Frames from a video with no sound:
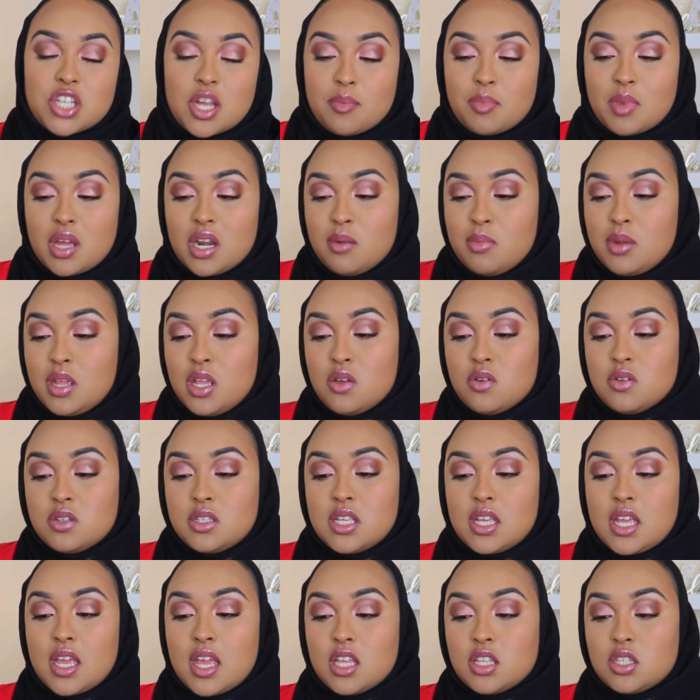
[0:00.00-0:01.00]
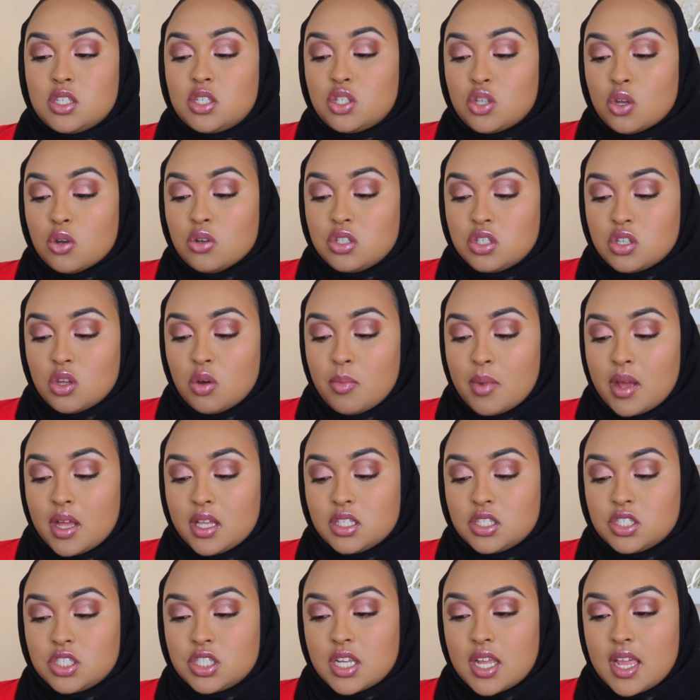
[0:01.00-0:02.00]
I'm gonna be using it so
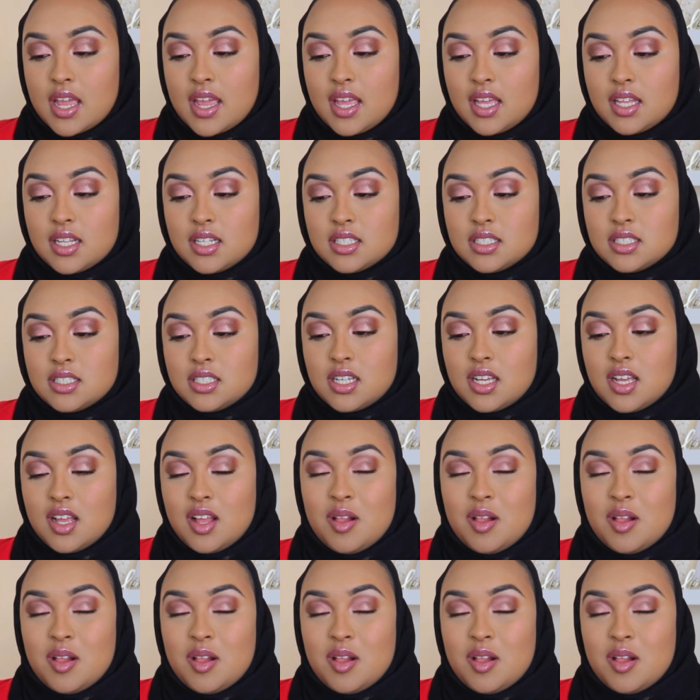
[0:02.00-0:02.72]
much, and